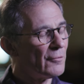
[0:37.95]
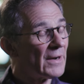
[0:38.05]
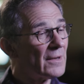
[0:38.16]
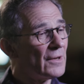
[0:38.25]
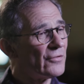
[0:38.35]
The
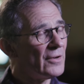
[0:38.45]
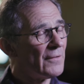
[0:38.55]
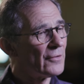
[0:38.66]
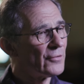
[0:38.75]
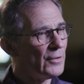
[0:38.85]
recognition
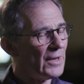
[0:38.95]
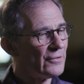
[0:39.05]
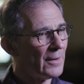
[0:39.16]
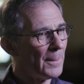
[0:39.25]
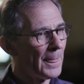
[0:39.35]
of our true
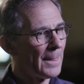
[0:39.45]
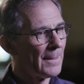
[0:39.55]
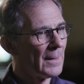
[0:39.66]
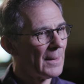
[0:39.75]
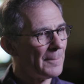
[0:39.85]
nature,
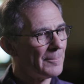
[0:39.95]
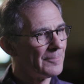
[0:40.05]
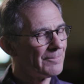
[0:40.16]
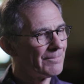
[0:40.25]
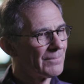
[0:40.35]

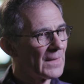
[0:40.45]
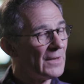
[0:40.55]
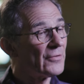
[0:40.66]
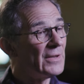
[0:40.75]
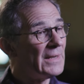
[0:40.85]

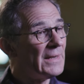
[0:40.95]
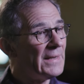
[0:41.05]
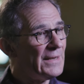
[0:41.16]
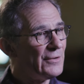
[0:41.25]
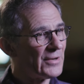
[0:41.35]
it doesn't
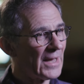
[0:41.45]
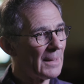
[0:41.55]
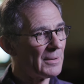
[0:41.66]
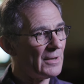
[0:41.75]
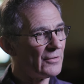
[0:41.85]
lead to
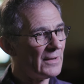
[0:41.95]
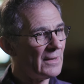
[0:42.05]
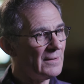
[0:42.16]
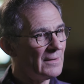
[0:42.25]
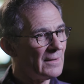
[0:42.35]
happiness.
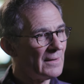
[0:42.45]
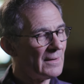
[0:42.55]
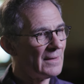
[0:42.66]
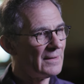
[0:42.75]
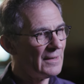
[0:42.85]

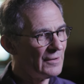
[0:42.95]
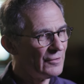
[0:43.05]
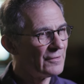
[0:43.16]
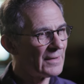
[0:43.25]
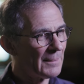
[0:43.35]
It
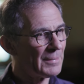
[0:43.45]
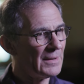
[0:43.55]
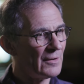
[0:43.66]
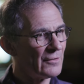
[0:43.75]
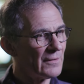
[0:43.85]
is
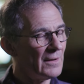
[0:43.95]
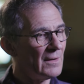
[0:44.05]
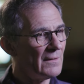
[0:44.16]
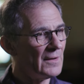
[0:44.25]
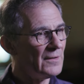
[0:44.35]
happiness.
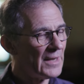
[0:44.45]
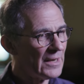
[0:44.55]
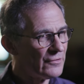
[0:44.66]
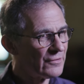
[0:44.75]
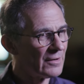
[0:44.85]
The
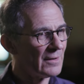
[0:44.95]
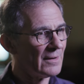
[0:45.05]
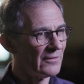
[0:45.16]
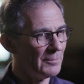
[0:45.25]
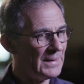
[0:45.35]

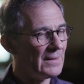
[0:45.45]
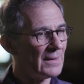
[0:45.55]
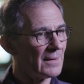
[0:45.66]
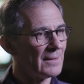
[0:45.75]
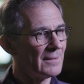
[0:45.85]
nature of
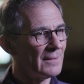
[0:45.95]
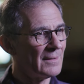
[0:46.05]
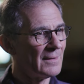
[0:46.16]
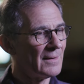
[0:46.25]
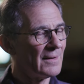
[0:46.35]
being
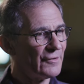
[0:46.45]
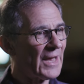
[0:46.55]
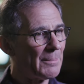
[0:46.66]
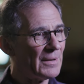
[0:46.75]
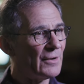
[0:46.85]
is
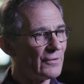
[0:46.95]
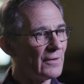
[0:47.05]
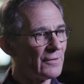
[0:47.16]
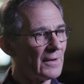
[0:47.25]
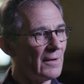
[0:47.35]

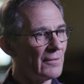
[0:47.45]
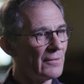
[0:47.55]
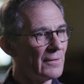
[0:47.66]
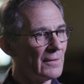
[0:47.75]
happiness itself.